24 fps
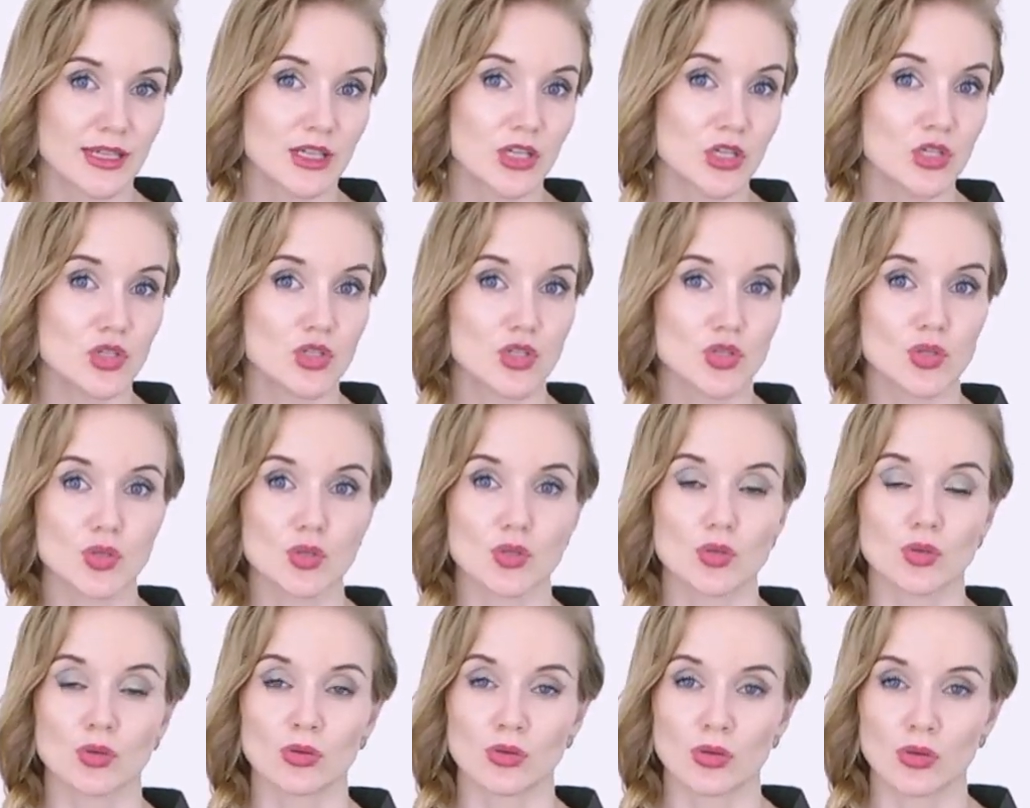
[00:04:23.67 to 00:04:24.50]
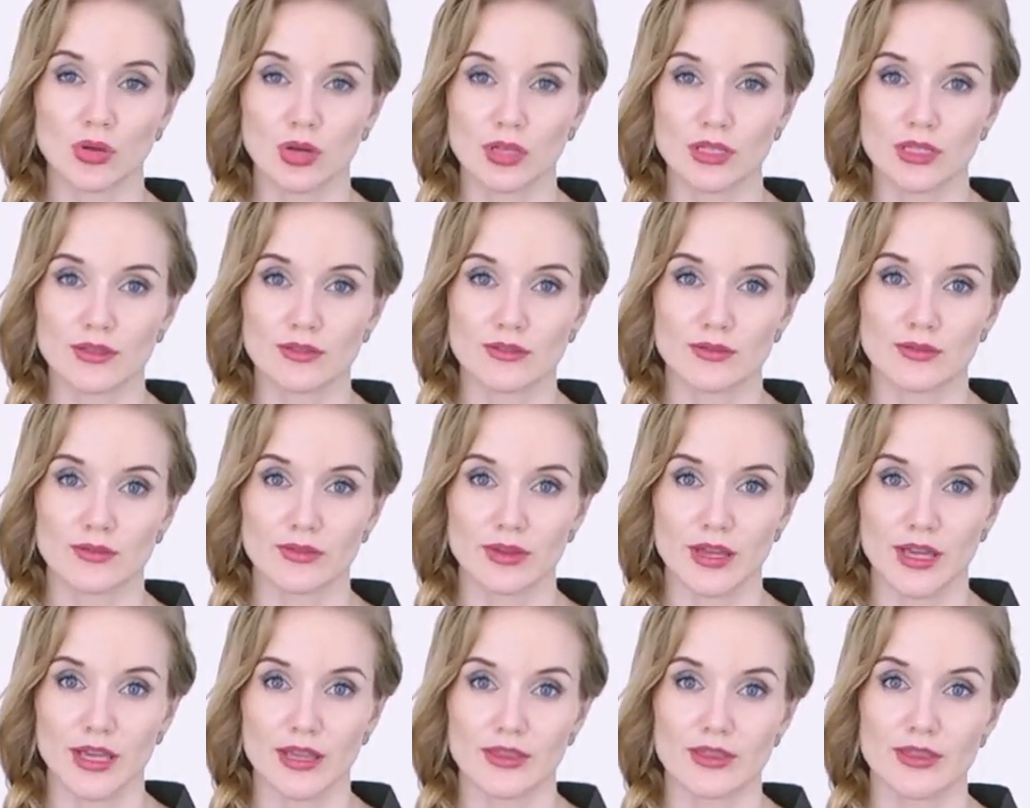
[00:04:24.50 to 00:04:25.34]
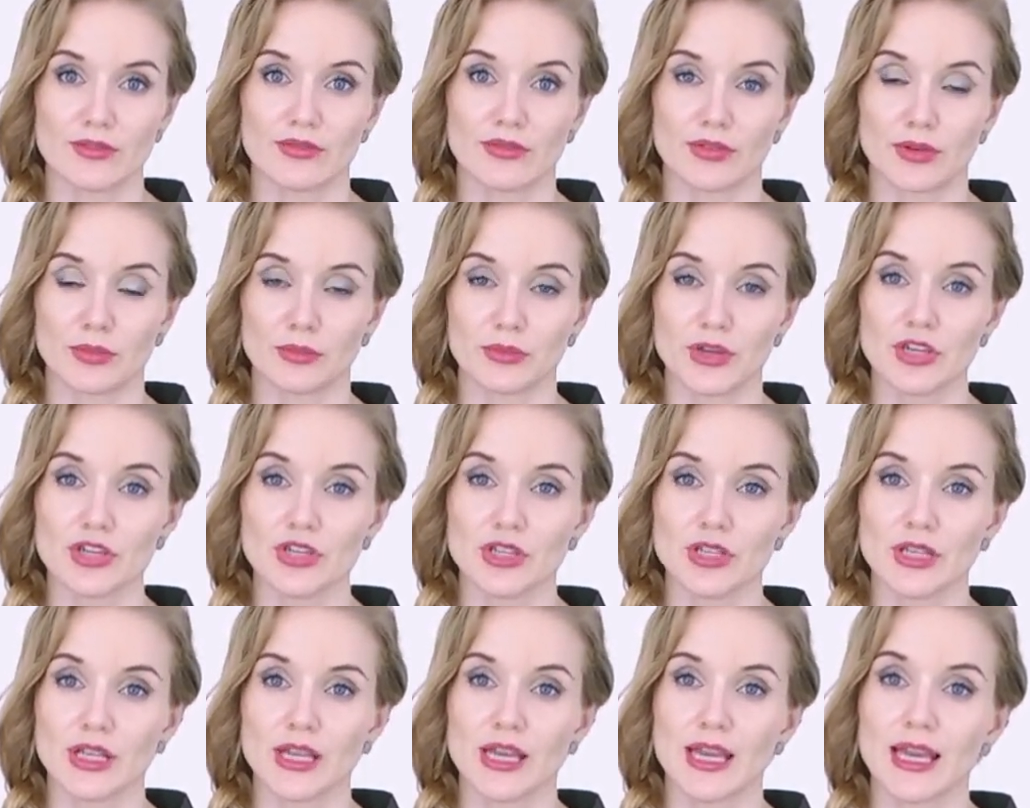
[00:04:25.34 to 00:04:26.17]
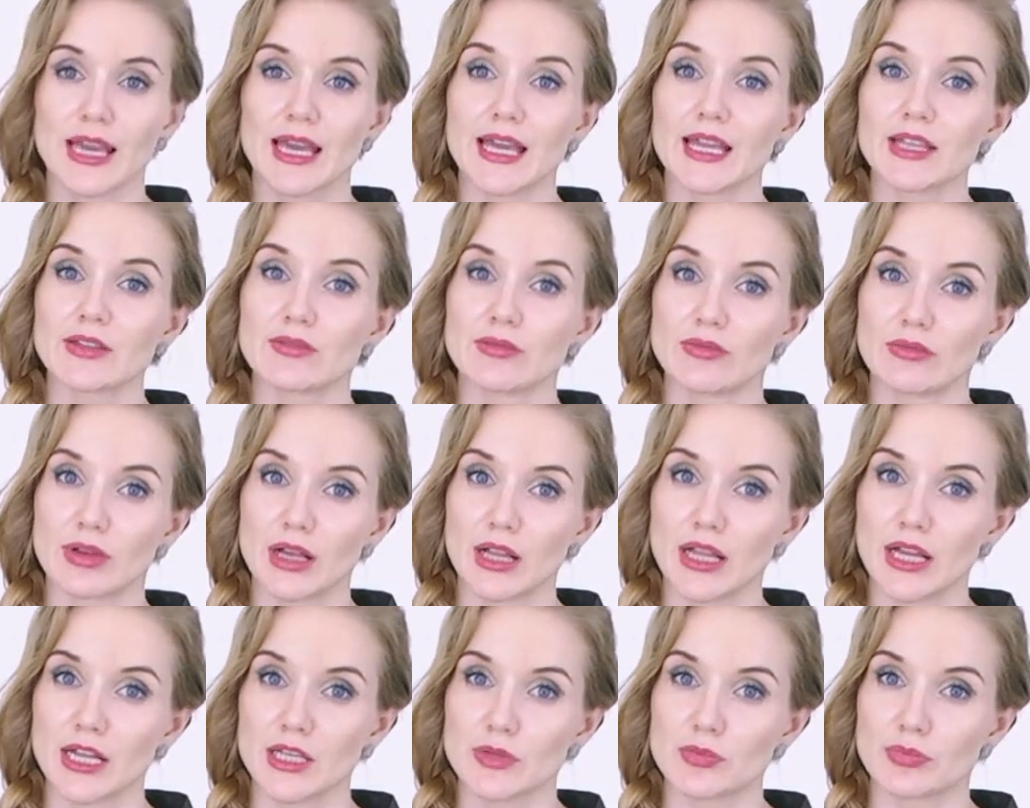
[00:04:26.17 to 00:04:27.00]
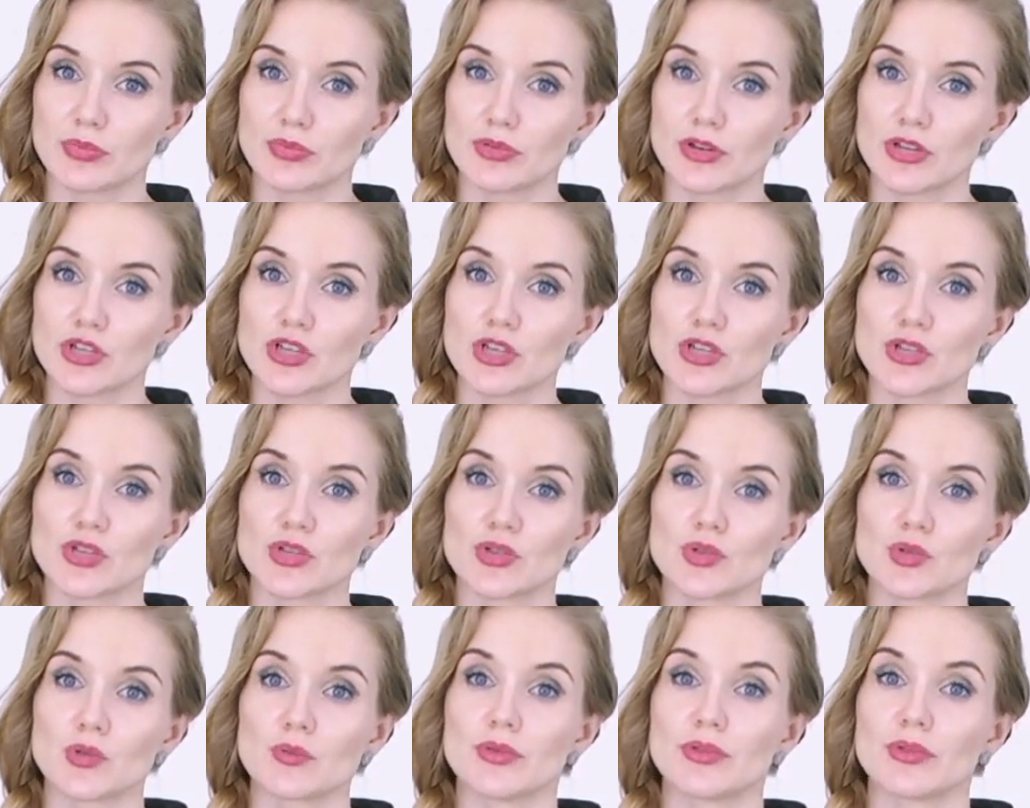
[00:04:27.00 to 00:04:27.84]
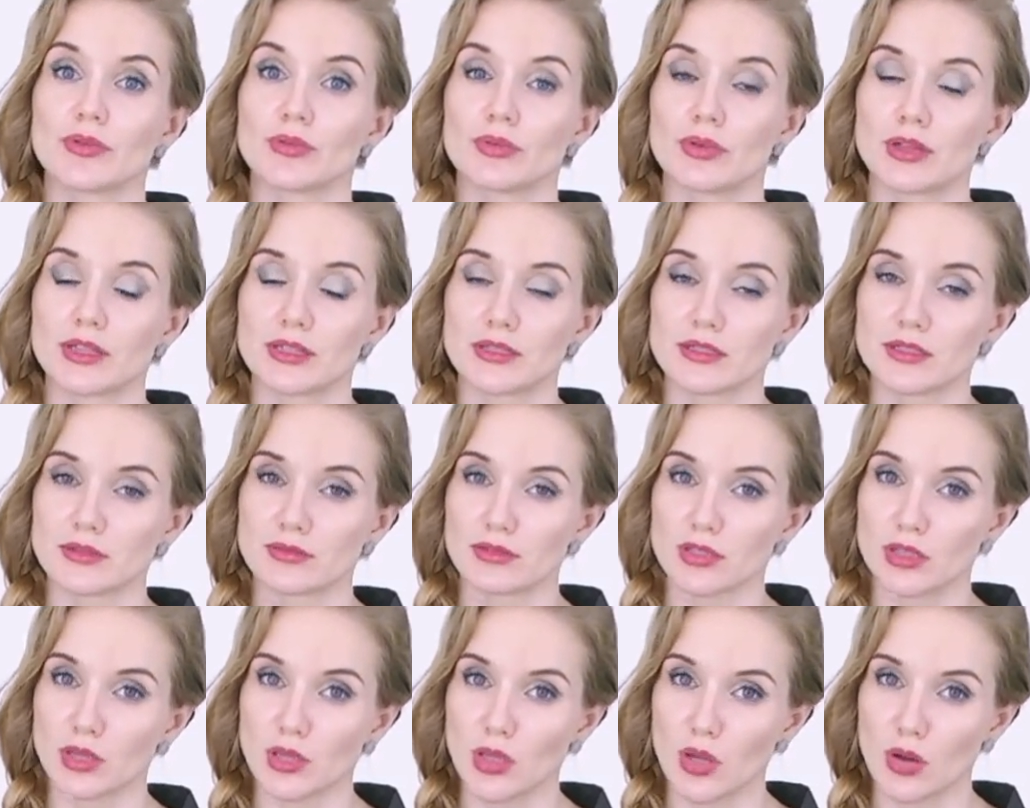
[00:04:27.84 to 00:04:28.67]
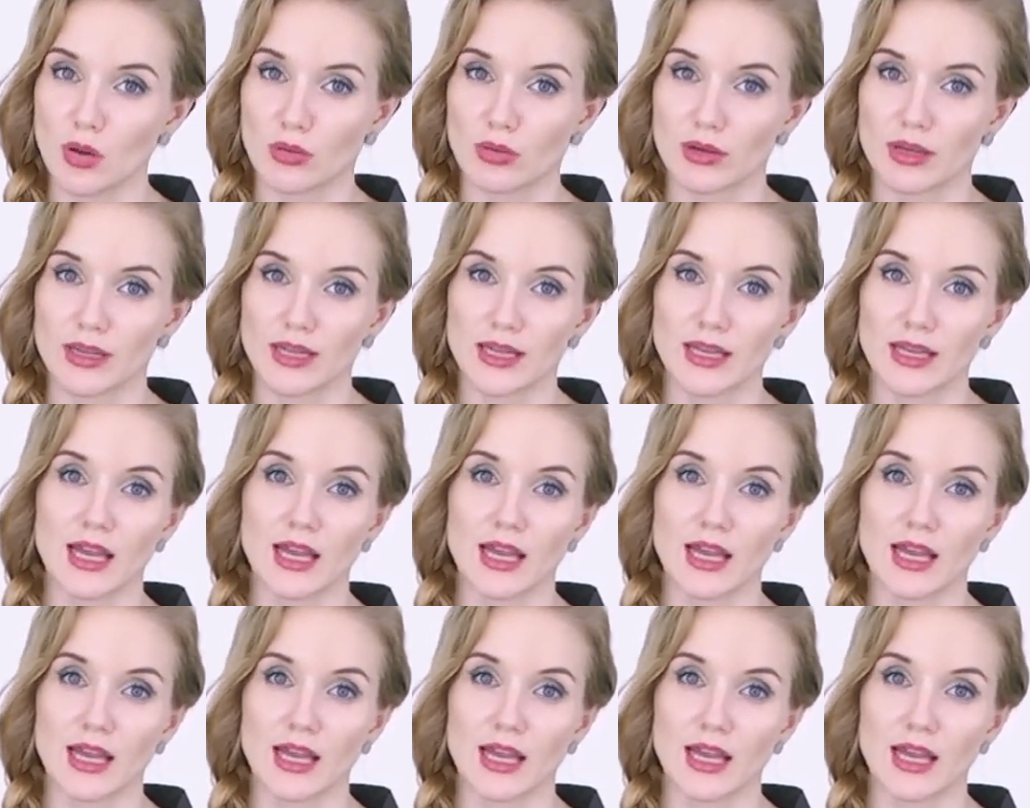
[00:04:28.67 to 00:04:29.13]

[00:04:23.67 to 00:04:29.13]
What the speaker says: It should not invade the formation, and wellhead pressure should be relatively low.